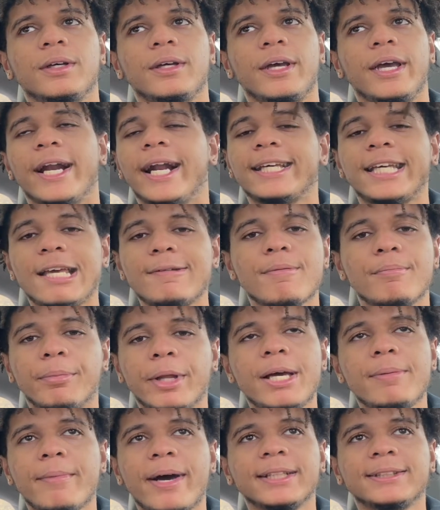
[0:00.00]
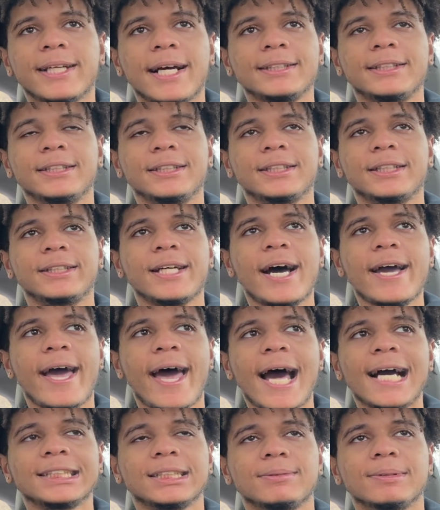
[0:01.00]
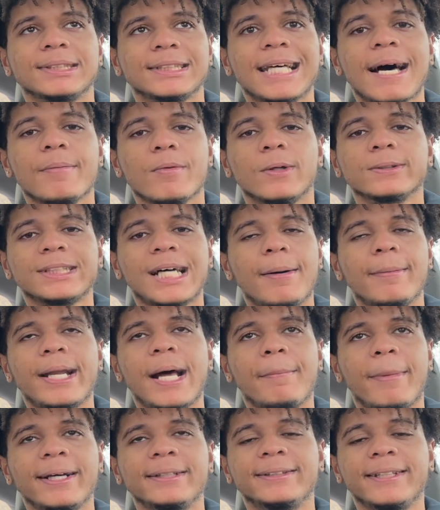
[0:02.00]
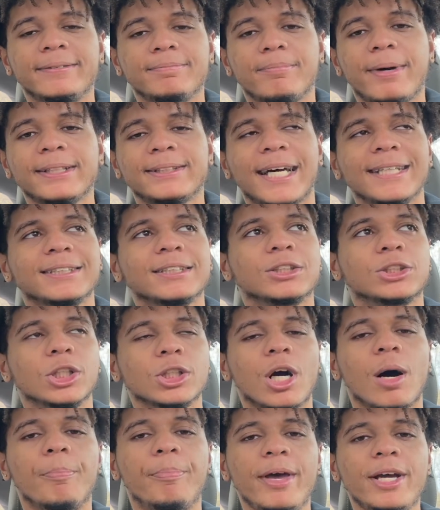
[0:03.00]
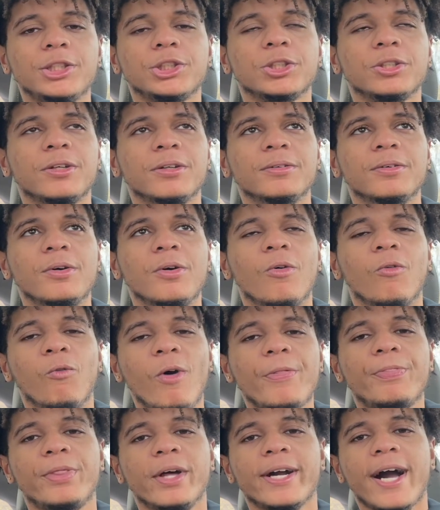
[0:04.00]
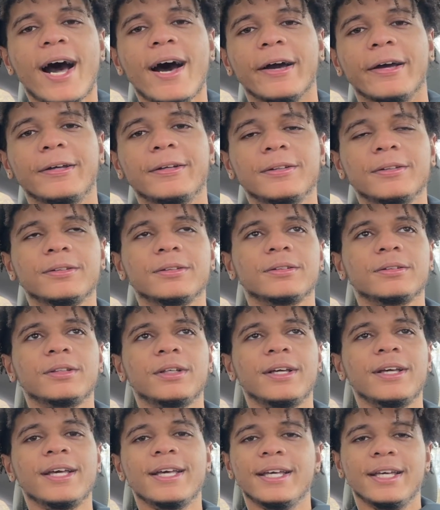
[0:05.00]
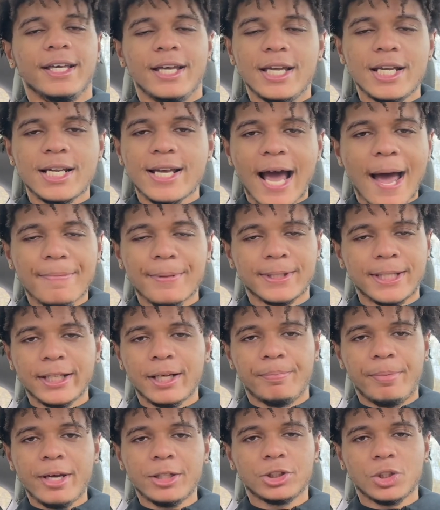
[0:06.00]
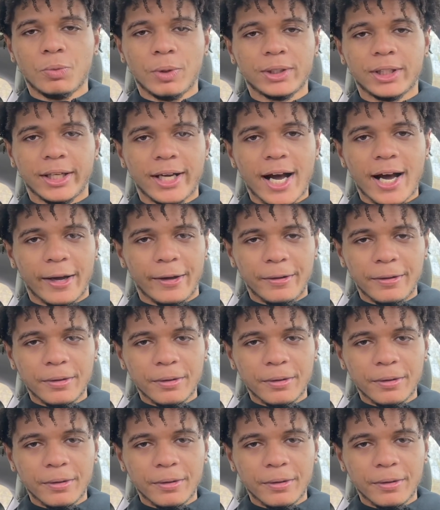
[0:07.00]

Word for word: And I can't even blame Mike Tyson because the guy asked him to stop. it. on top of that, Mike, Mike Tyson took a picture with the guy. He didn't have to take a picture with the guy.